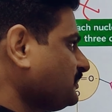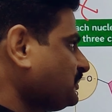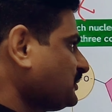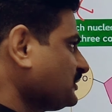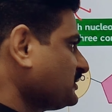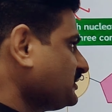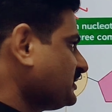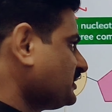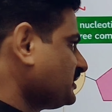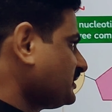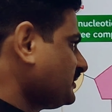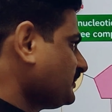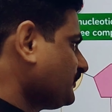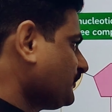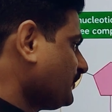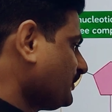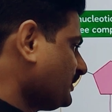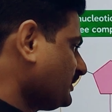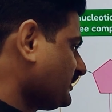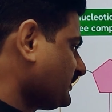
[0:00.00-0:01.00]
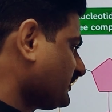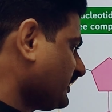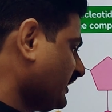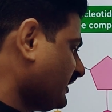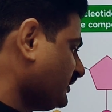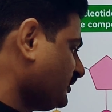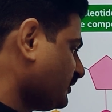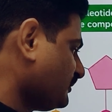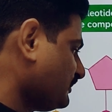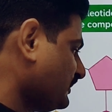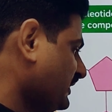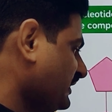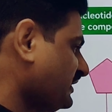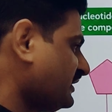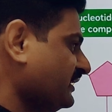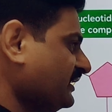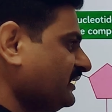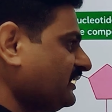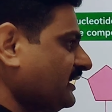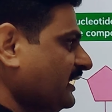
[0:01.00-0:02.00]
Suppose this is the first strand of
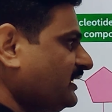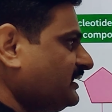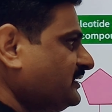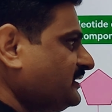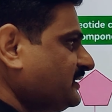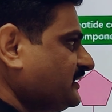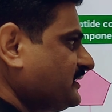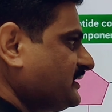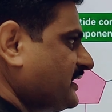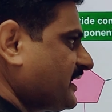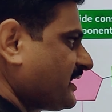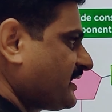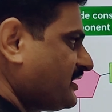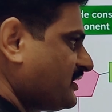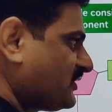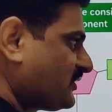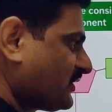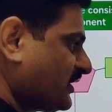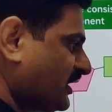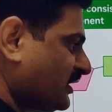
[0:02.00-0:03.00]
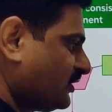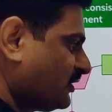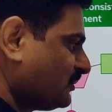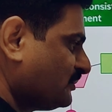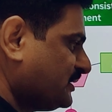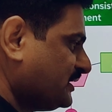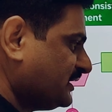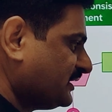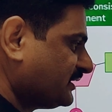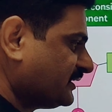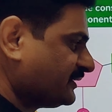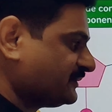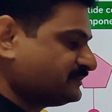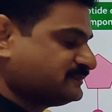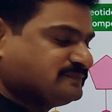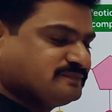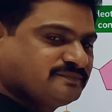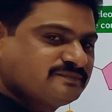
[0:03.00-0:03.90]
DNA and this is second strand of DNA.